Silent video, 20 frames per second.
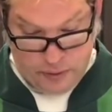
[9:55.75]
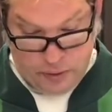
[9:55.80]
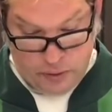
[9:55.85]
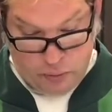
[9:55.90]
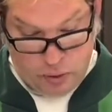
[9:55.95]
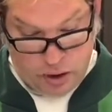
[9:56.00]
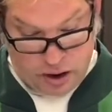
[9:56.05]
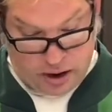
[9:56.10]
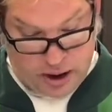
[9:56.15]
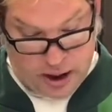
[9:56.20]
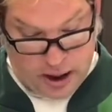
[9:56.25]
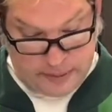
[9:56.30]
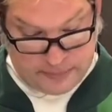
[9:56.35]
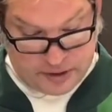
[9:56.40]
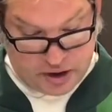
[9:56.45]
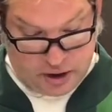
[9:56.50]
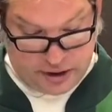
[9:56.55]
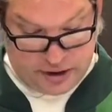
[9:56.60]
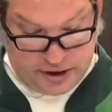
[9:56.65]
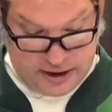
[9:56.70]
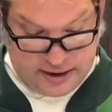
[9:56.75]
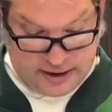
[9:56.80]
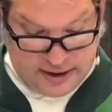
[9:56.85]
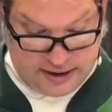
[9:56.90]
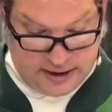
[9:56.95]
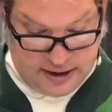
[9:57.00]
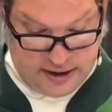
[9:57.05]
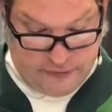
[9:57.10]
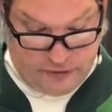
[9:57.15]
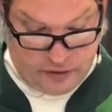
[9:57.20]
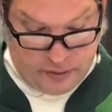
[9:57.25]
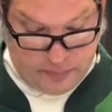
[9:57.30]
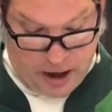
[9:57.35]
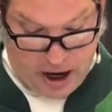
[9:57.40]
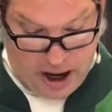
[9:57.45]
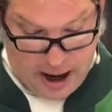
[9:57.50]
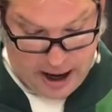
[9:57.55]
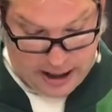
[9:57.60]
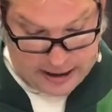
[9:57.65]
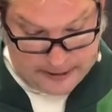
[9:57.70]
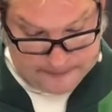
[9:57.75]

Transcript: what comes authentically from God.